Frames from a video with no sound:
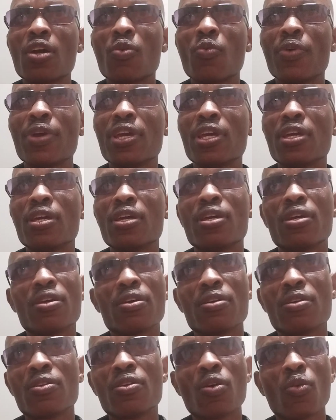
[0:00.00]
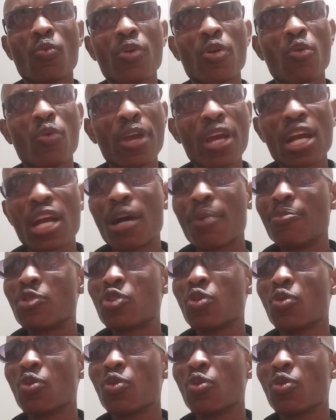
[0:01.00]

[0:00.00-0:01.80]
we wake up